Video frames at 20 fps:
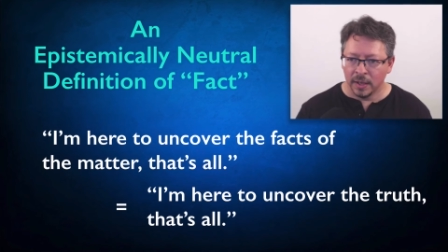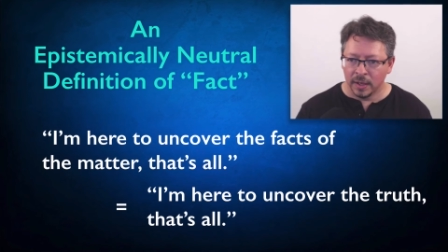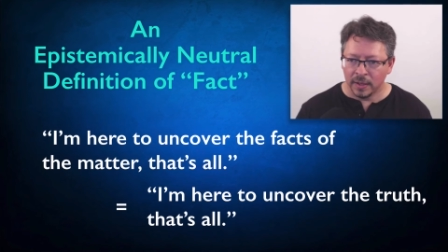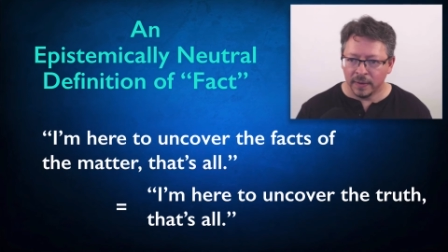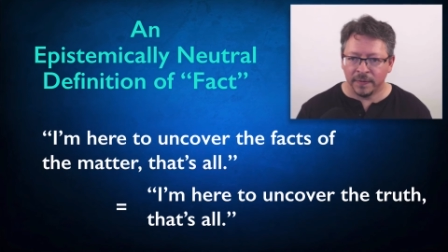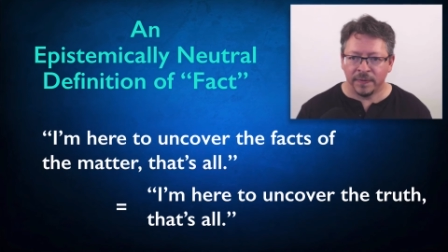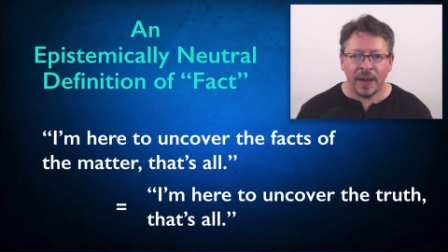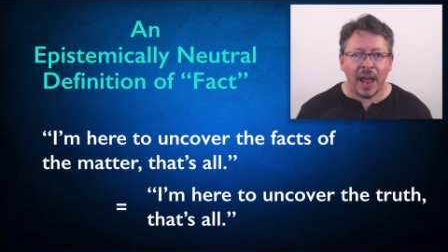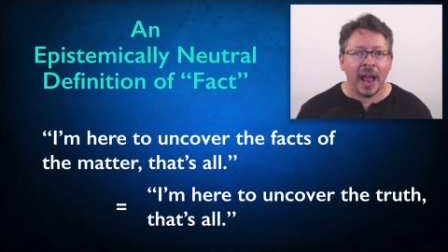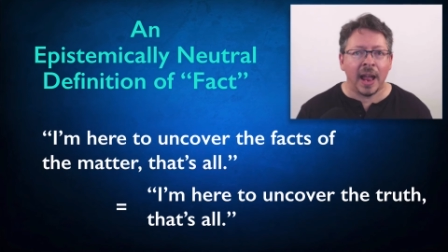The
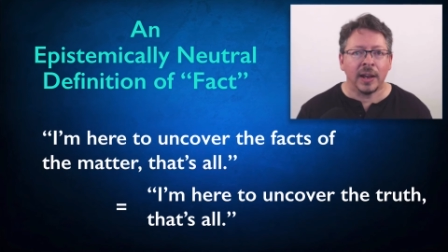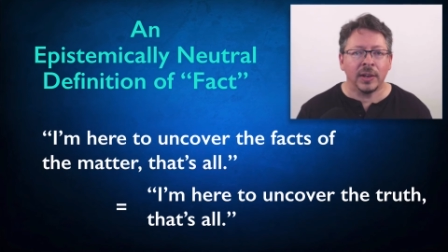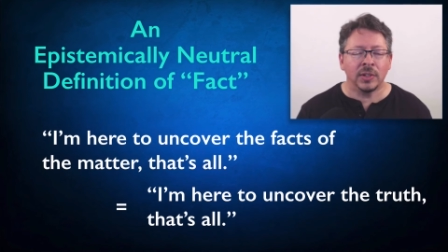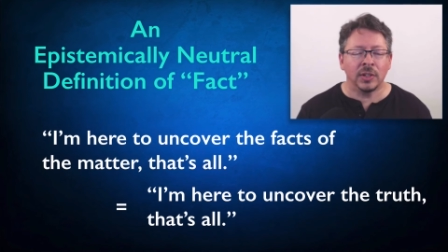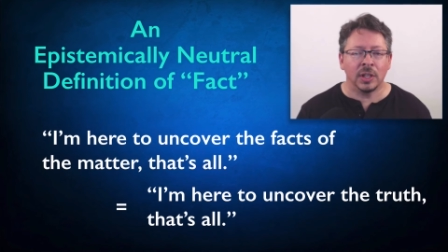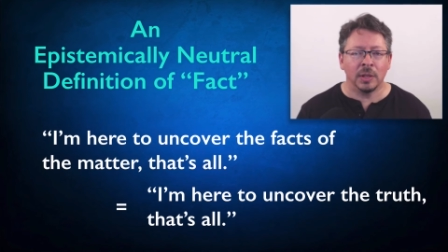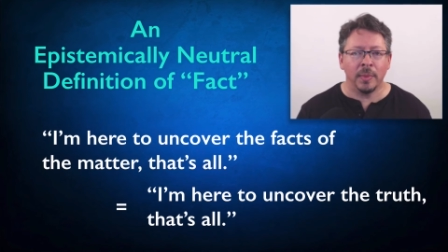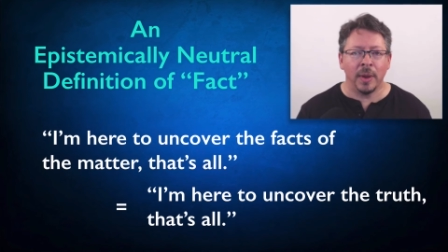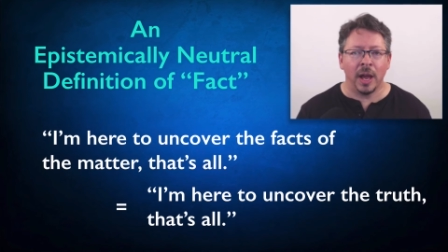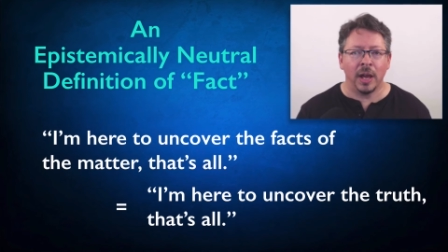facts
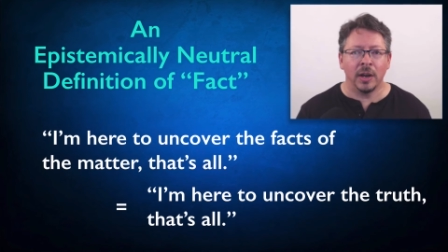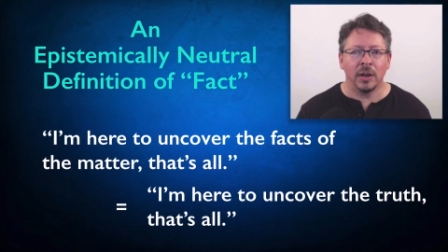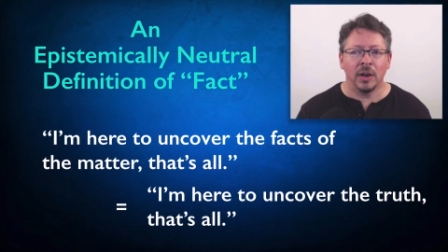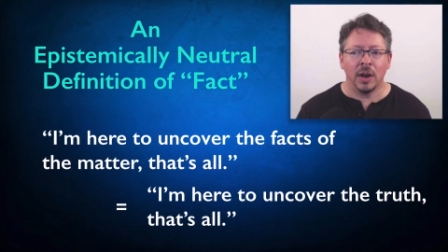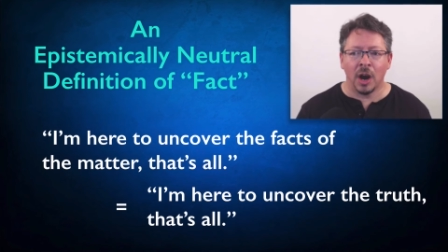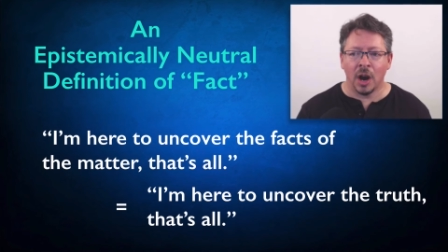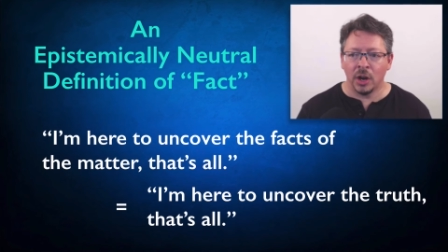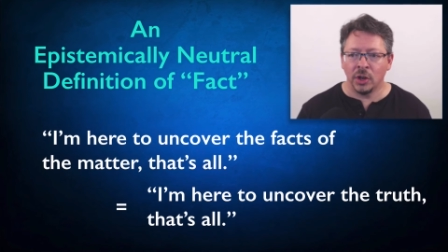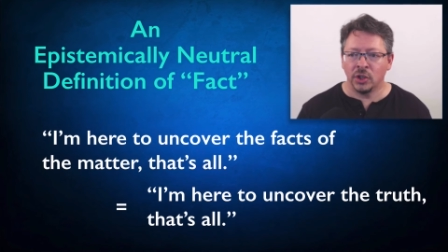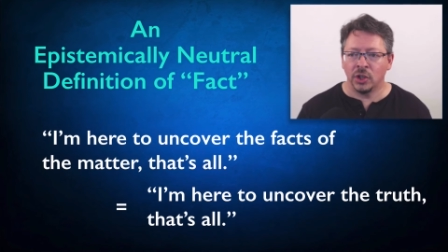of the matter
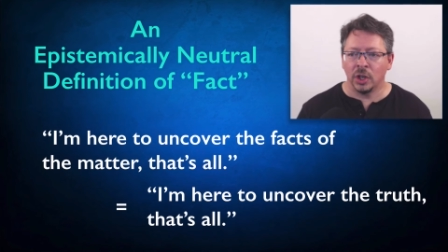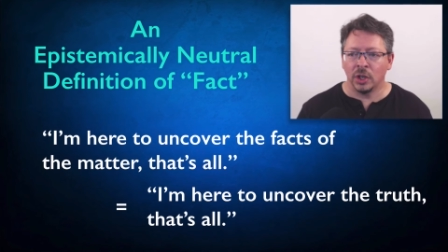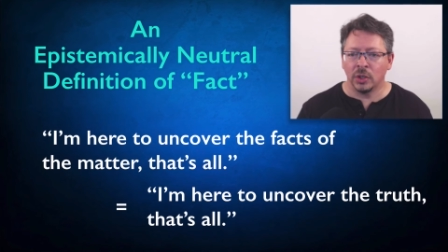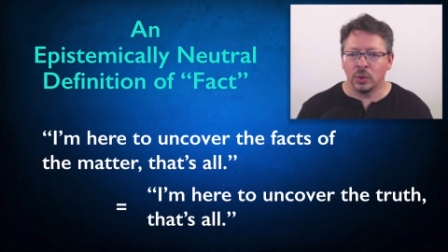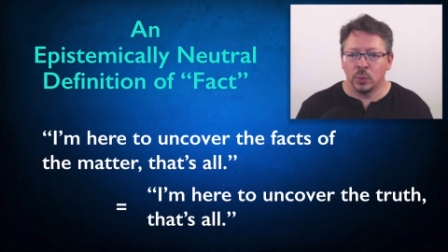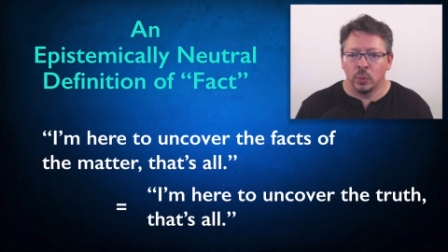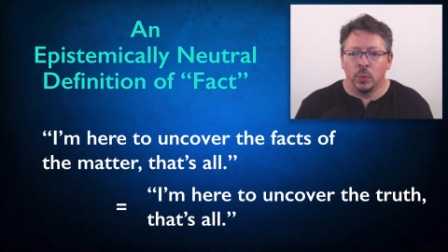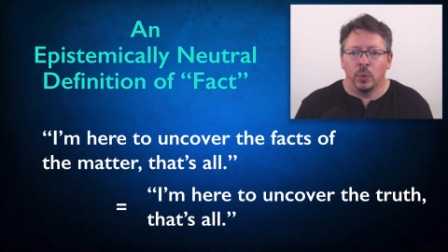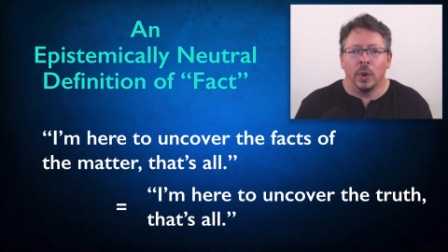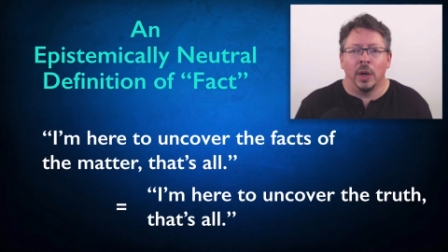are
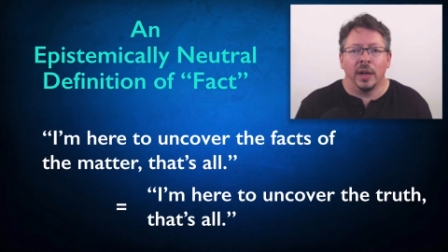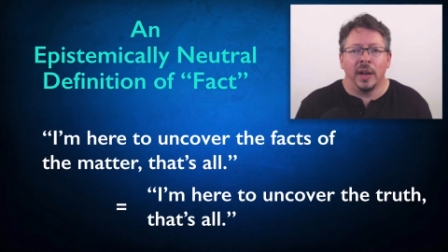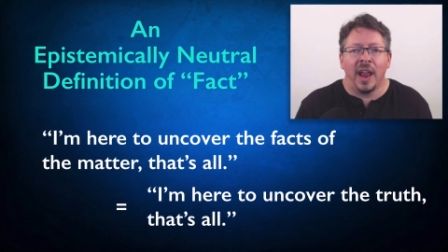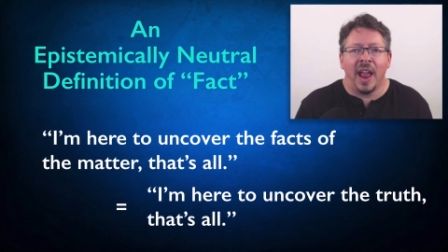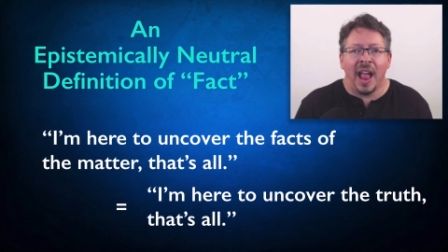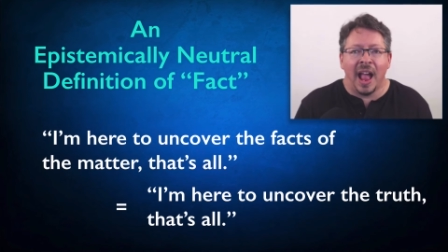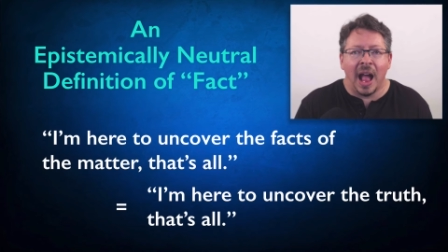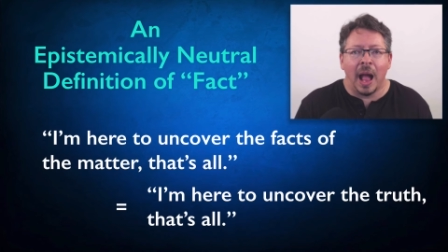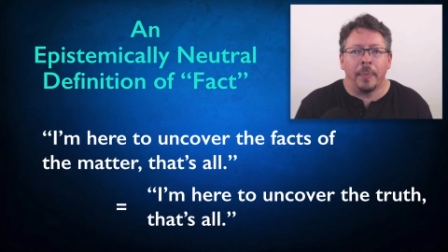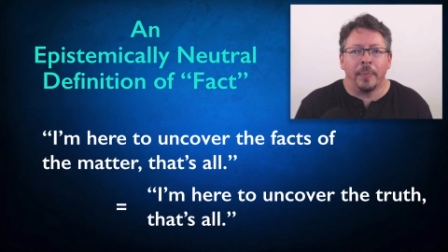just what
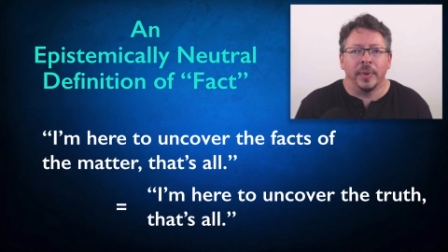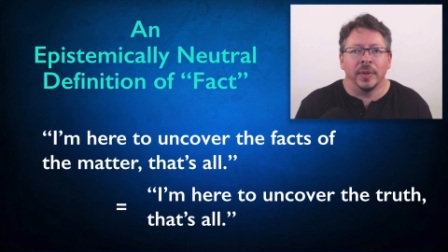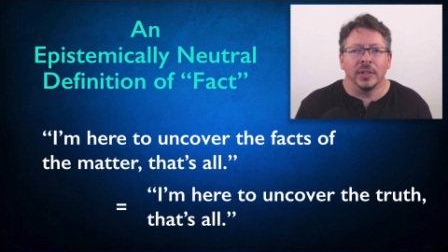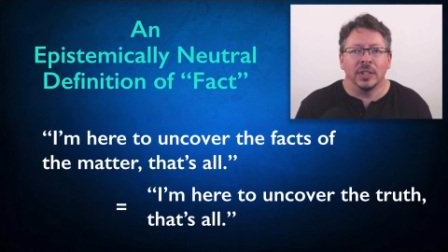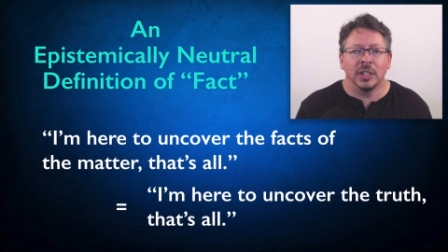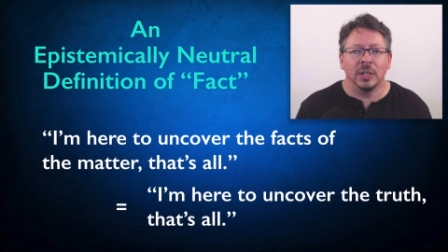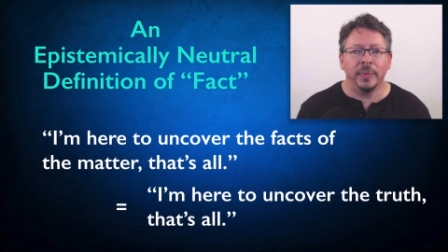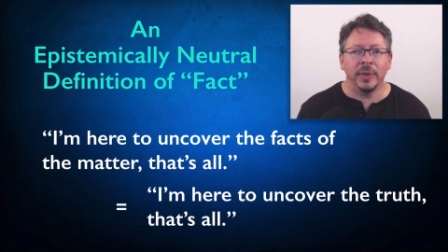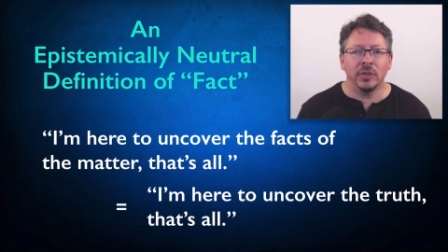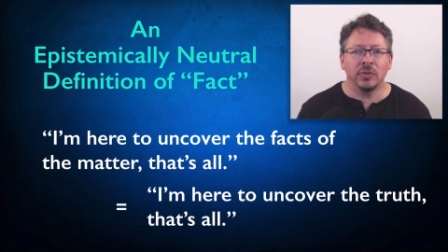happens
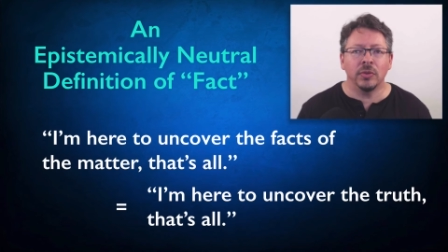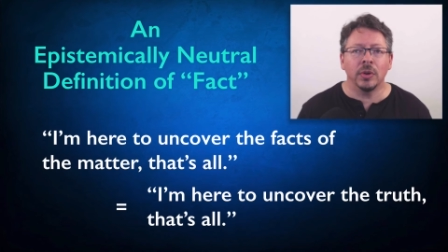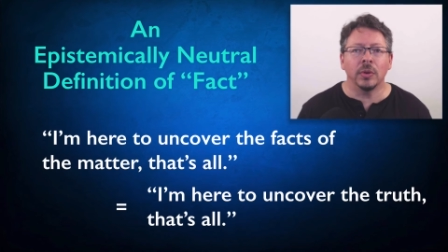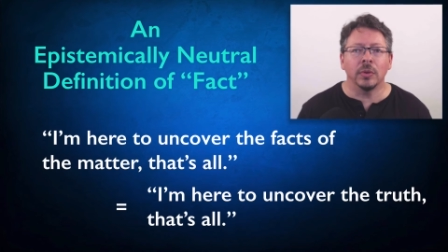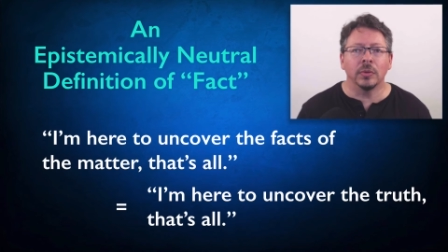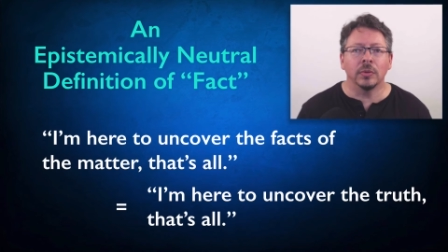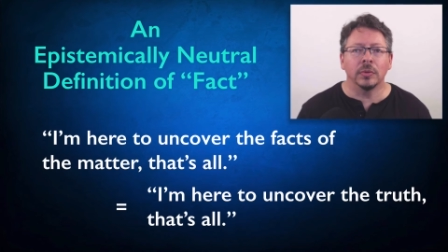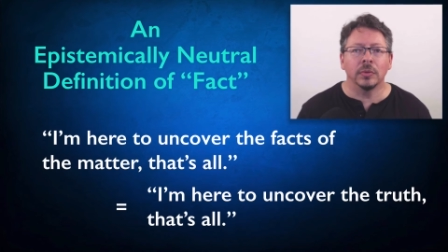to be true.